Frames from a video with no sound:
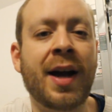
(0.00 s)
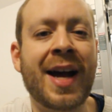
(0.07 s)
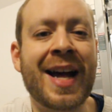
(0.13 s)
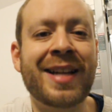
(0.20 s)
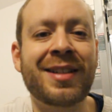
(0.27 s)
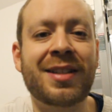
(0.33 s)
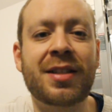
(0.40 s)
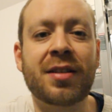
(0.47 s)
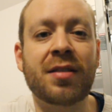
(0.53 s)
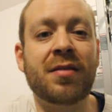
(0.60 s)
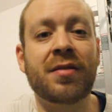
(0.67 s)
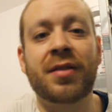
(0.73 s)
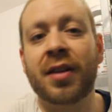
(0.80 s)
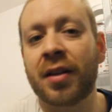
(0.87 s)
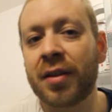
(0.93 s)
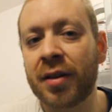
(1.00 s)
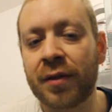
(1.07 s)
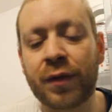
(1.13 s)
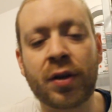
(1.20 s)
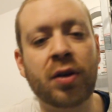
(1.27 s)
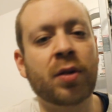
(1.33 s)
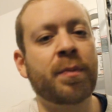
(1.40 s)
And that
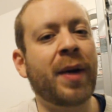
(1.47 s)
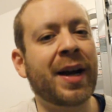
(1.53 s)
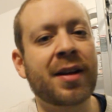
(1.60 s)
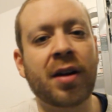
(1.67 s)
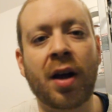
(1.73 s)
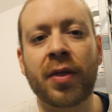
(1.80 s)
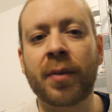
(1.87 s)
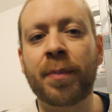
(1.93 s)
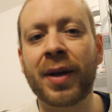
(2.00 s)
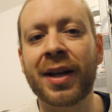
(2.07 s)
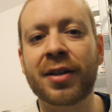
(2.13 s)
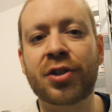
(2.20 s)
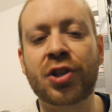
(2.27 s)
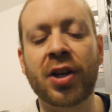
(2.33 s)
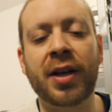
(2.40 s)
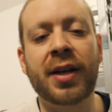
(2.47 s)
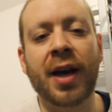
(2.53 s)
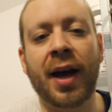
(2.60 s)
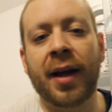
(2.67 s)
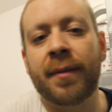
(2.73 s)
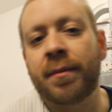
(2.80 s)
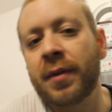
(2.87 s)
if you look back at like the PSG
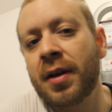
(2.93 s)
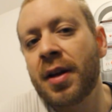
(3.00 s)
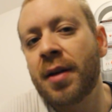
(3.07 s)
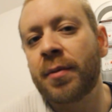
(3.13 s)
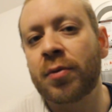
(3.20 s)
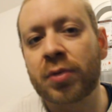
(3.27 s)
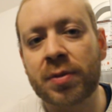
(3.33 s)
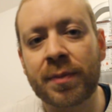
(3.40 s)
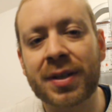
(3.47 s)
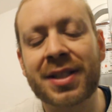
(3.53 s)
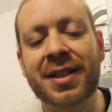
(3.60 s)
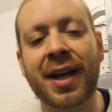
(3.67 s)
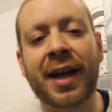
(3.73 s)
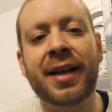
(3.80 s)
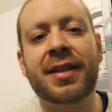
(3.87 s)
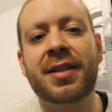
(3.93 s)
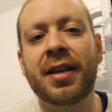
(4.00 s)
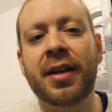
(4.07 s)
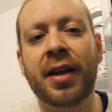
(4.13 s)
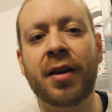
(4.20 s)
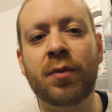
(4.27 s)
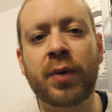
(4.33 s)
game, there was mistakes
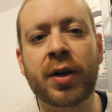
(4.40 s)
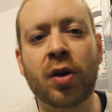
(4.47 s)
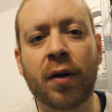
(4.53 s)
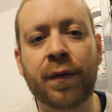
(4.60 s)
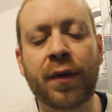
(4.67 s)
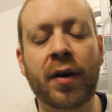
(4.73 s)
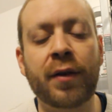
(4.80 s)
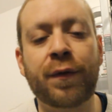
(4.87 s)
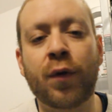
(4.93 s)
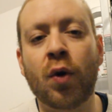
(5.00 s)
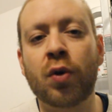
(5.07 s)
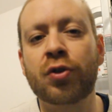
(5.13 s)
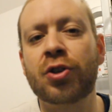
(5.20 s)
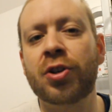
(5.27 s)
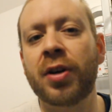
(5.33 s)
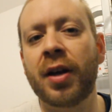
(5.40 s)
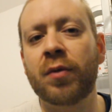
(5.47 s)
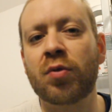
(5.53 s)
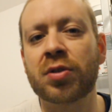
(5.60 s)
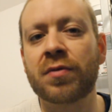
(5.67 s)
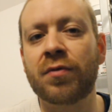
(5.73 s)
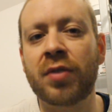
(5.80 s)
in it. We got very fortunate. It
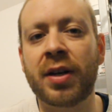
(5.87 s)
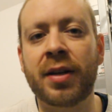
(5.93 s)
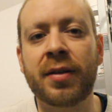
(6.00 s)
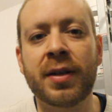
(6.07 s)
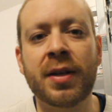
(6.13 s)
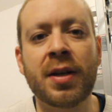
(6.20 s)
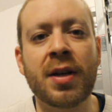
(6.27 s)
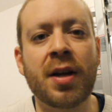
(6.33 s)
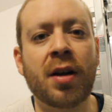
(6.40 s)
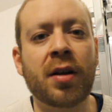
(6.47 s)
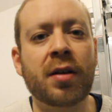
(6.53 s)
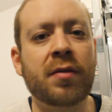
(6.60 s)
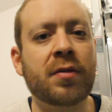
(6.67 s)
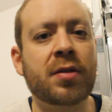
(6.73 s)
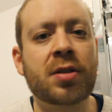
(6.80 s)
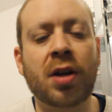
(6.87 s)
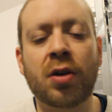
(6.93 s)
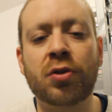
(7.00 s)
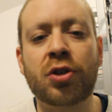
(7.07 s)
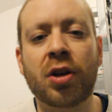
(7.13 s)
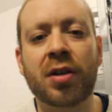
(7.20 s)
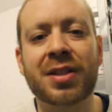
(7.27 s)
wasn't really
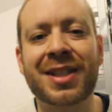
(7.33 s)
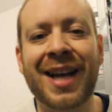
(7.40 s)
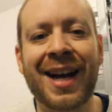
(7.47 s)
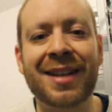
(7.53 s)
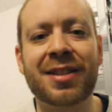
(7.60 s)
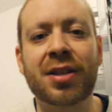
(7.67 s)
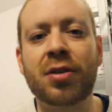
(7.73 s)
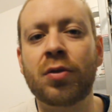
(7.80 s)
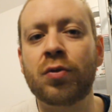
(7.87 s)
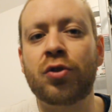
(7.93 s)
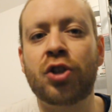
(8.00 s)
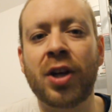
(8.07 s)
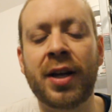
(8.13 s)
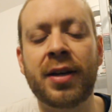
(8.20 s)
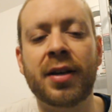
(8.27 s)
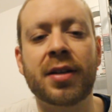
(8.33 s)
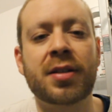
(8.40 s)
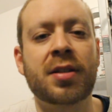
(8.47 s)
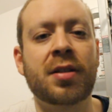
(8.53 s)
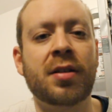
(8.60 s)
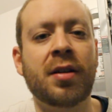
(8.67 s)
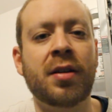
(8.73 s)
Solskjaer's tactical
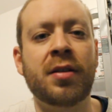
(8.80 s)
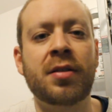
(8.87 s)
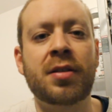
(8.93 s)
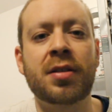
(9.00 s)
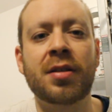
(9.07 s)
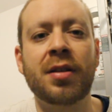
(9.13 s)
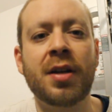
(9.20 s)
genius and